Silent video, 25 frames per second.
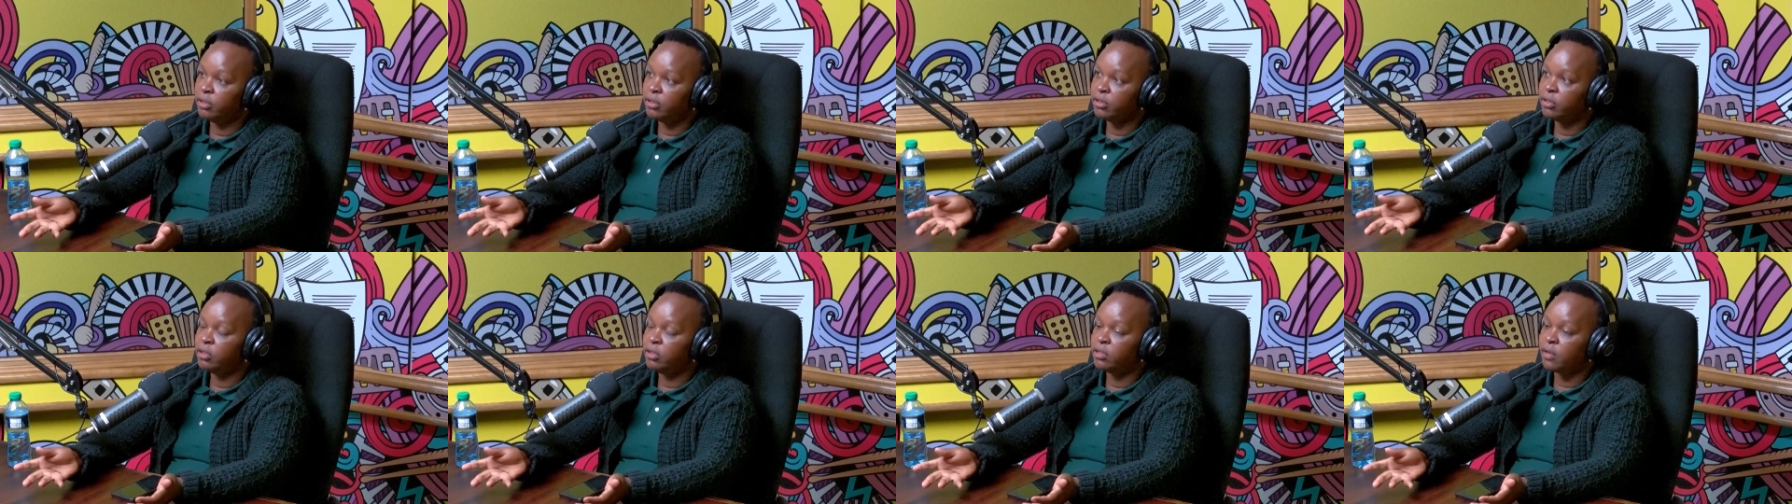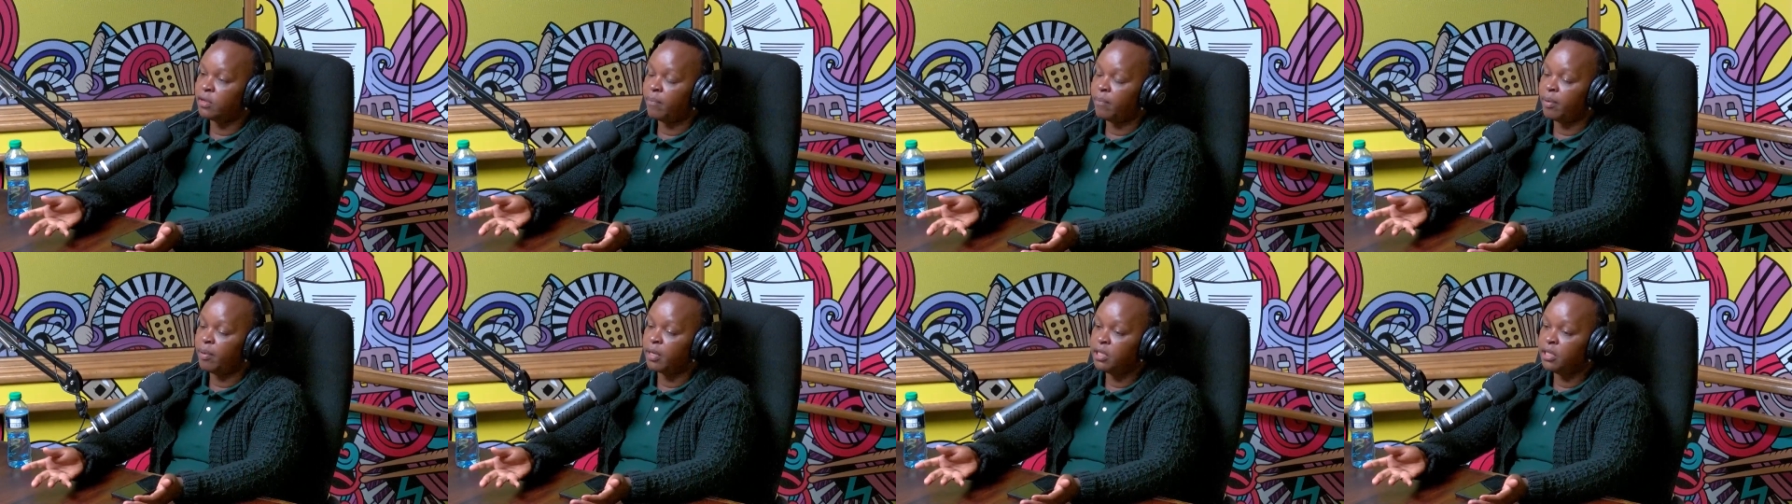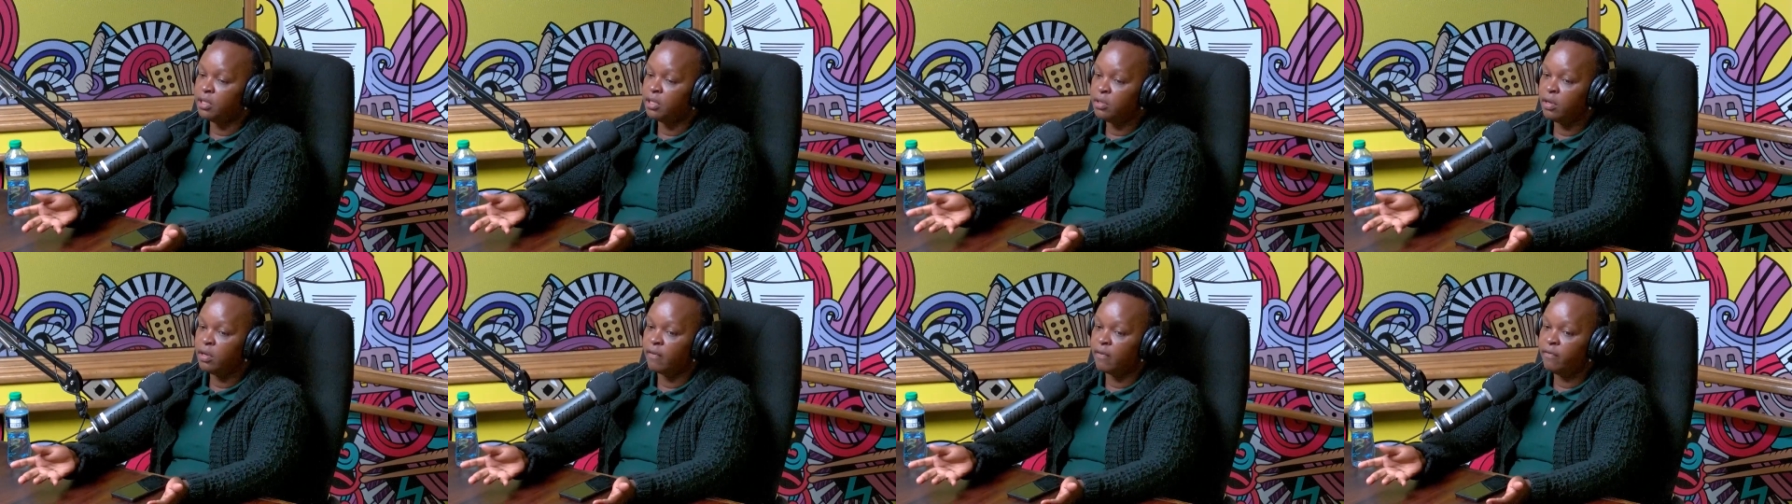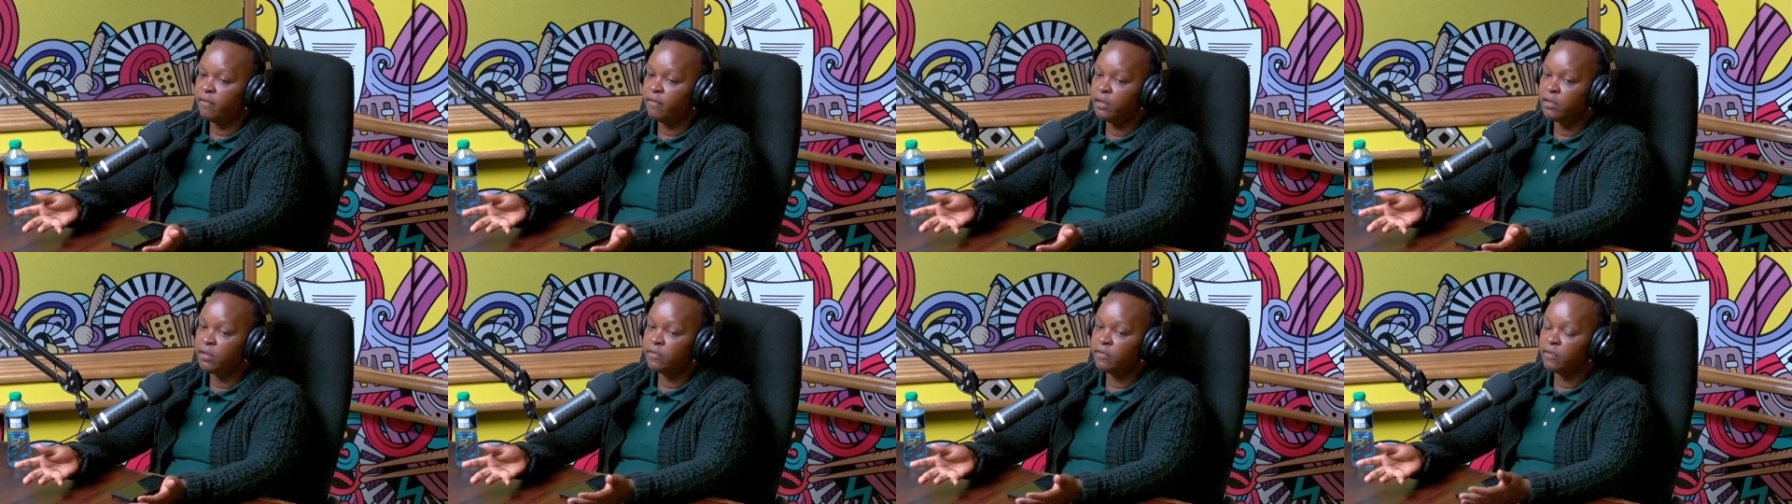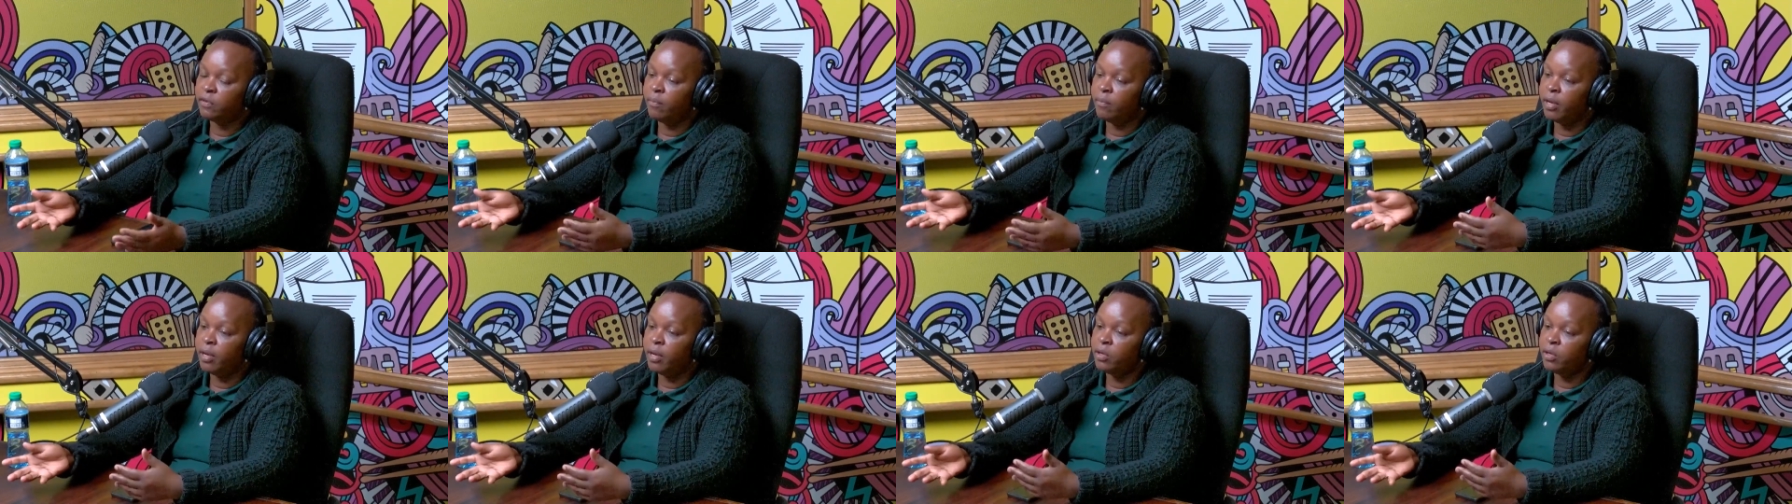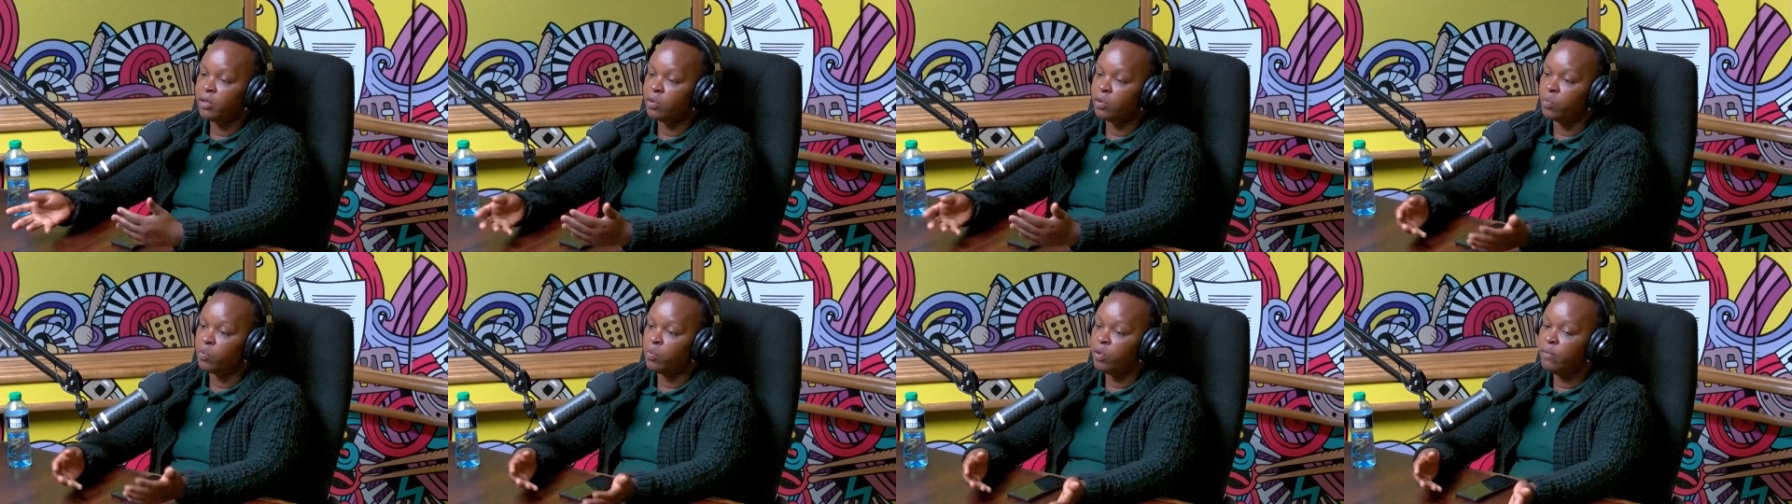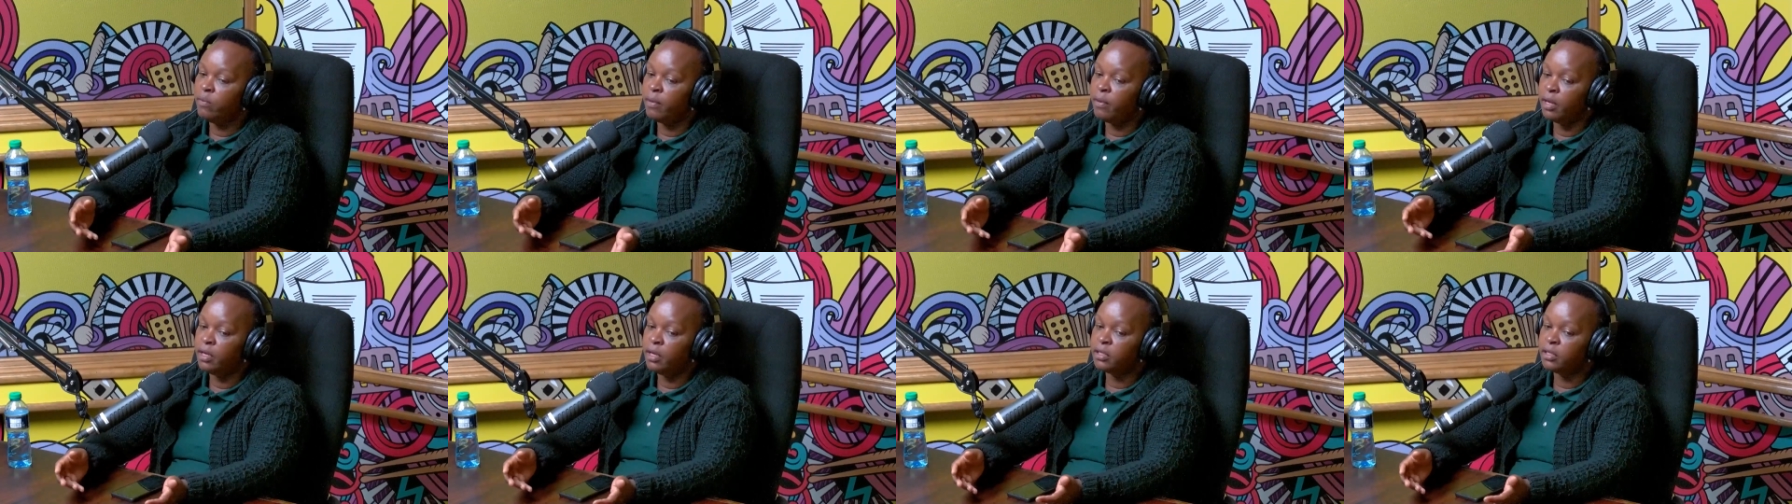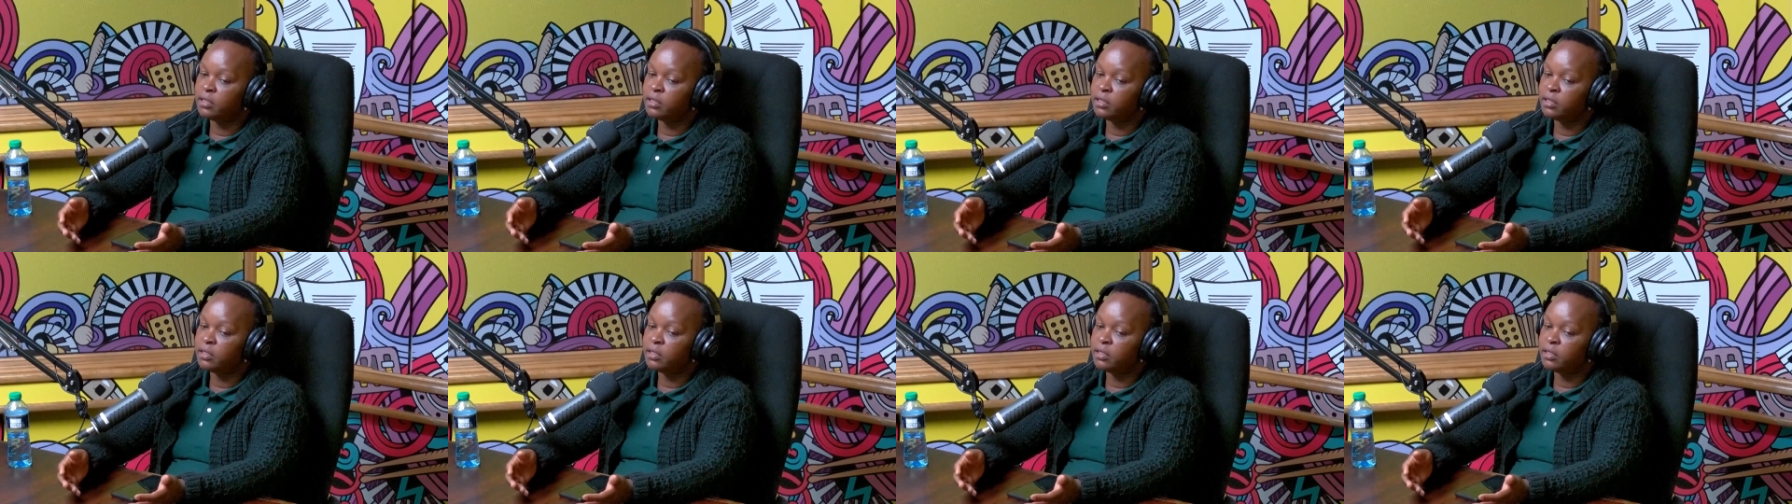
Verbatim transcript: it's it's a particular field for men or women,